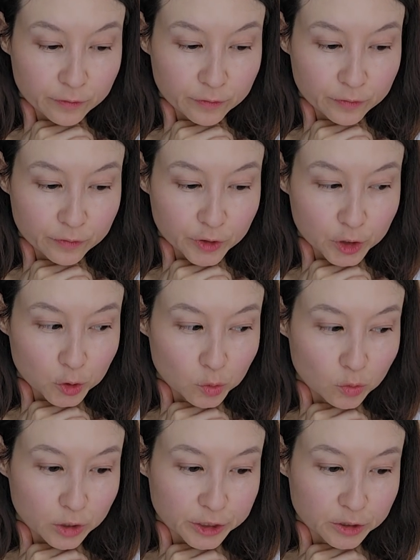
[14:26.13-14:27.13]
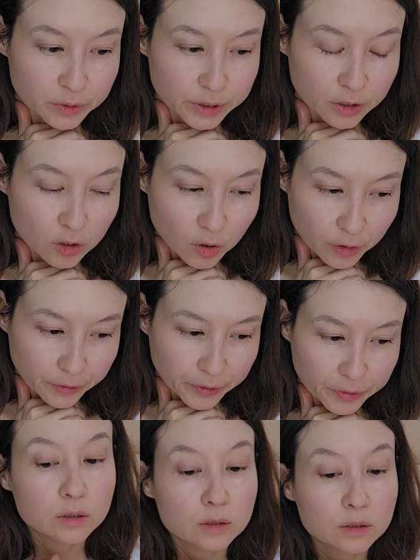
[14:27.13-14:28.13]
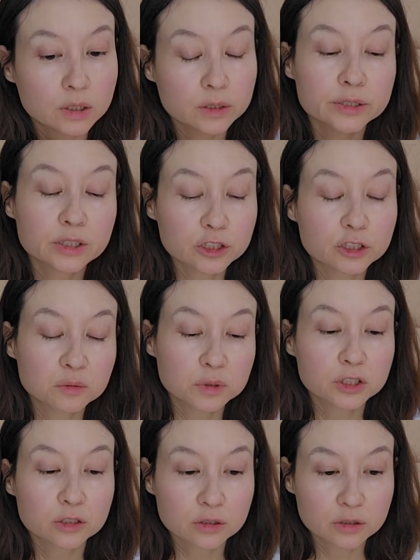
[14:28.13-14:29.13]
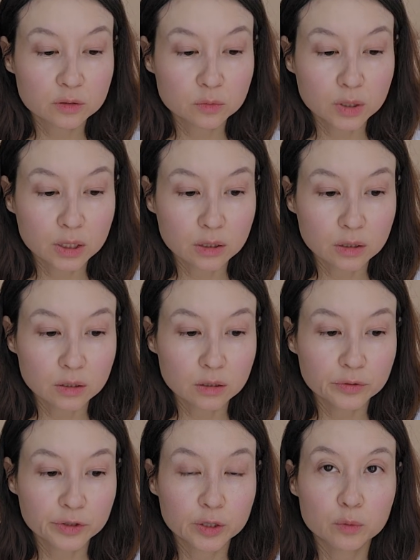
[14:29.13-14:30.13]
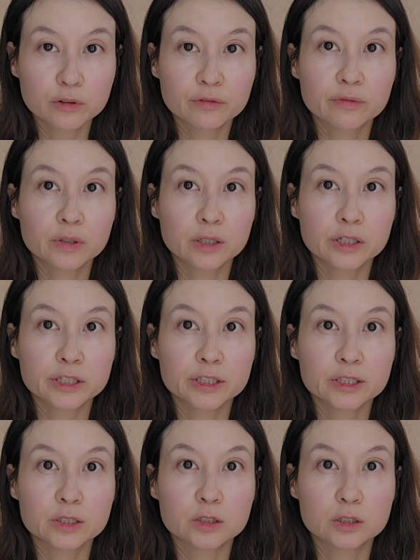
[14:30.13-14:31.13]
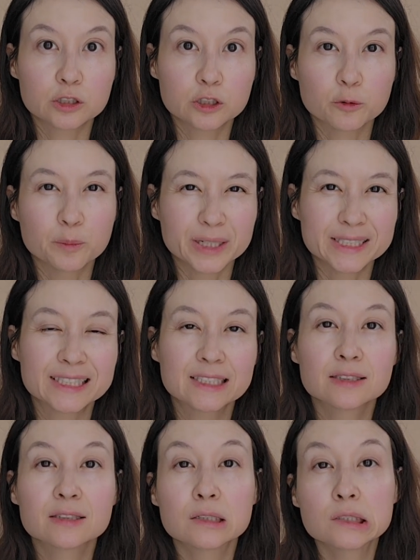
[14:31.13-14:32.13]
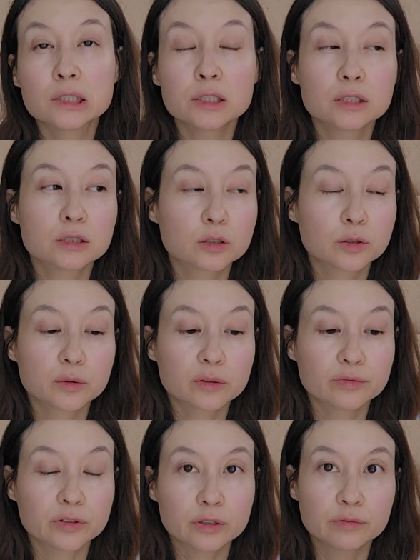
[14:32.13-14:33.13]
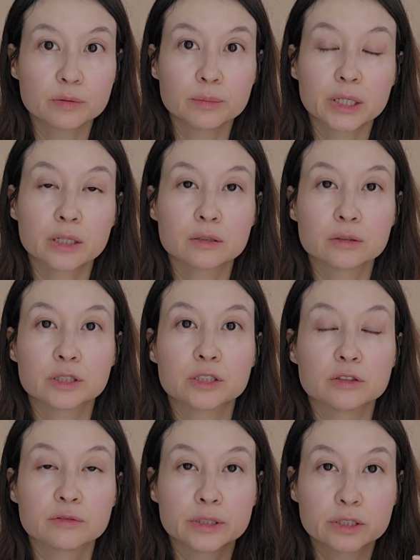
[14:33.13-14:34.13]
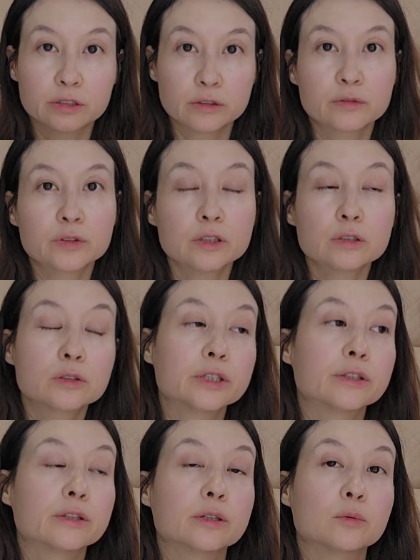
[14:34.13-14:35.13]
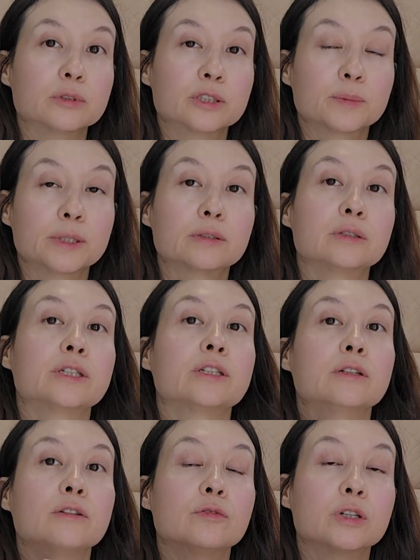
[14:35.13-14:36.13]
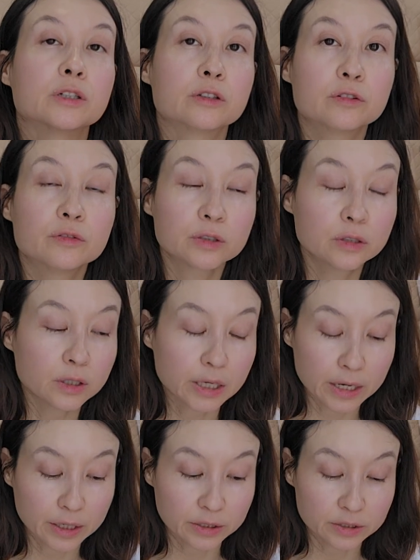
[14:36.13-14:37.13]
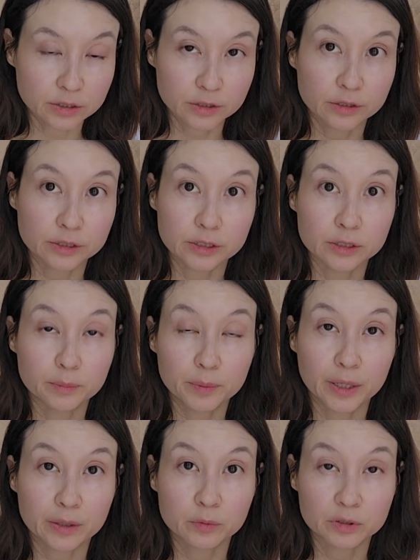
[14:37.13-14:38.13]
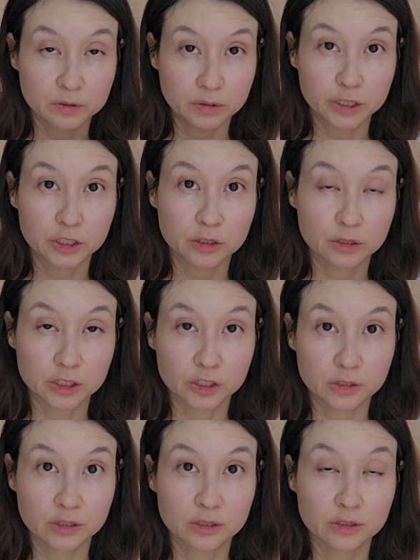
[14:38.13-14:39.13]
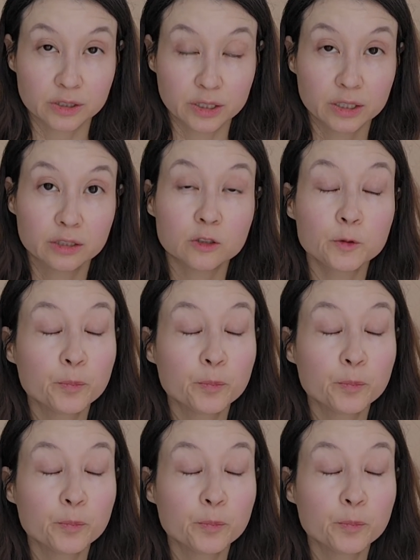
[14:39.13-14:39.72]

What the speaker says: you are doing cargo. Our situation as well, they were flying domestically, so they were flying from Calgary to Vancouver, and then they will spend the night in Vancouver at the pet relocation agency's kennel.